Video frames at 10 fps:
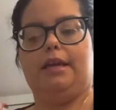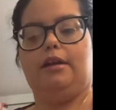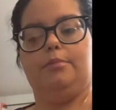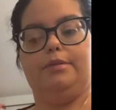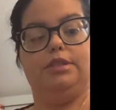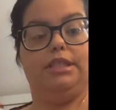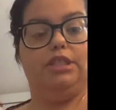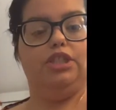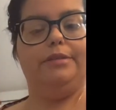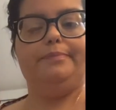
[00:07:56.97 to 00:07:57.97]
our
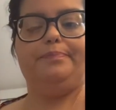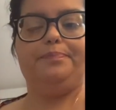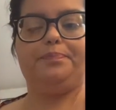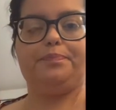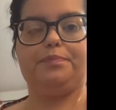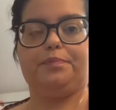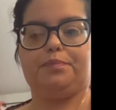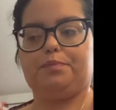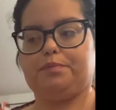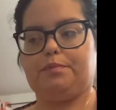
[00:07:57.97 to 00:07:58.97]
procedure.
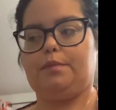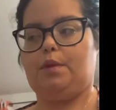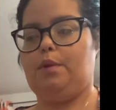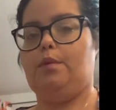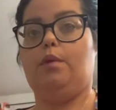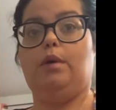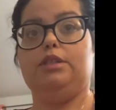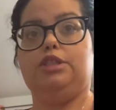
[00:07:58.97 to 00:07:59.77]
We will wash our